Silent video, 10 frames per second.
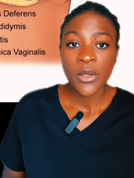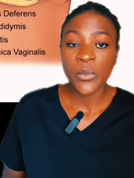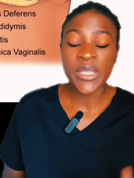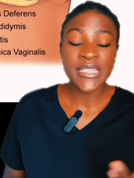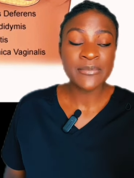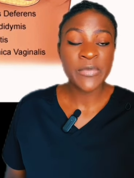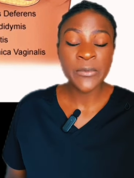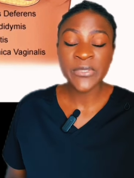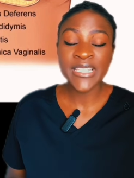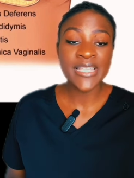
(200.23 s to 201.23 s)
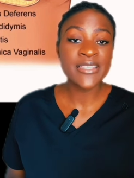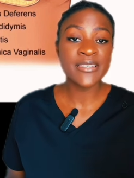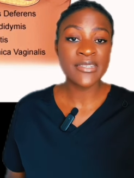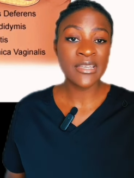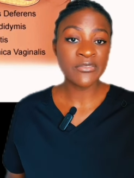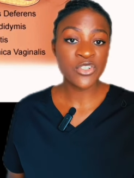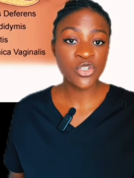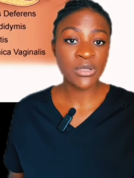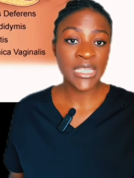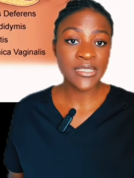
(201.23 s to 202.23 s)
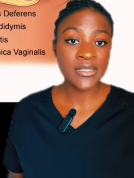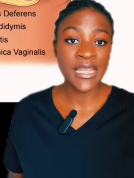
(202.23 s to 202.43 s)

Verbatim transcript: We people tend to self-treat,